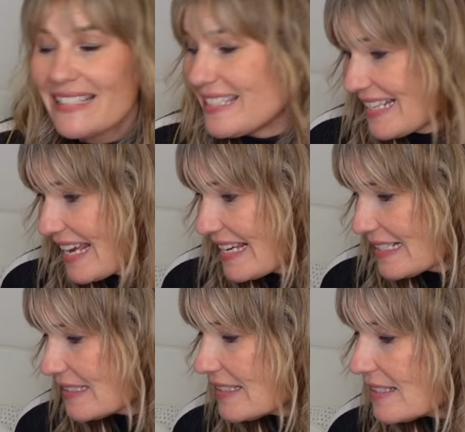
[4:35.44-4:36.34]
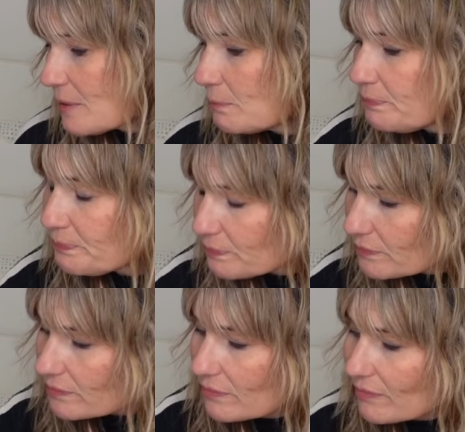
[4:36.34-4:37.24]
stains
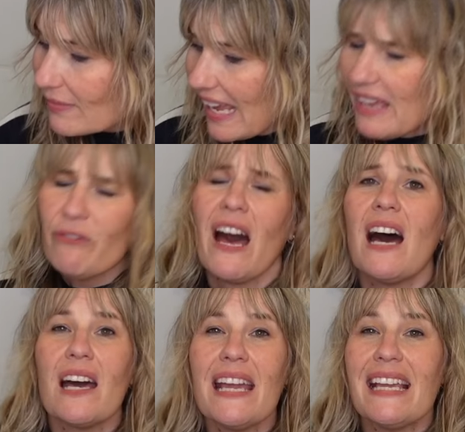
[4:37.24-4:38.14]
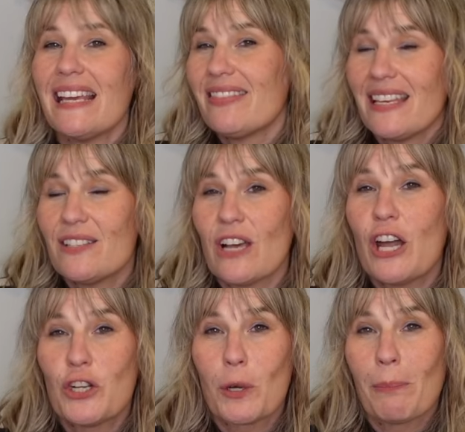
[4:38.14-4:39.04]
if I get these
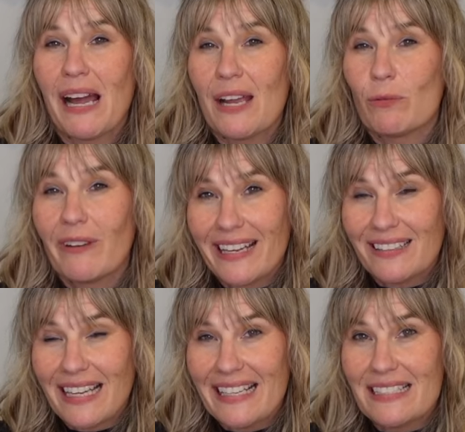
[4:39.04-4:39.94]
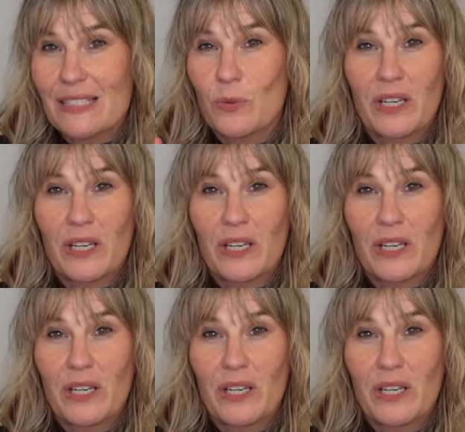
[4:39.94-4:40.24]
under my ring lights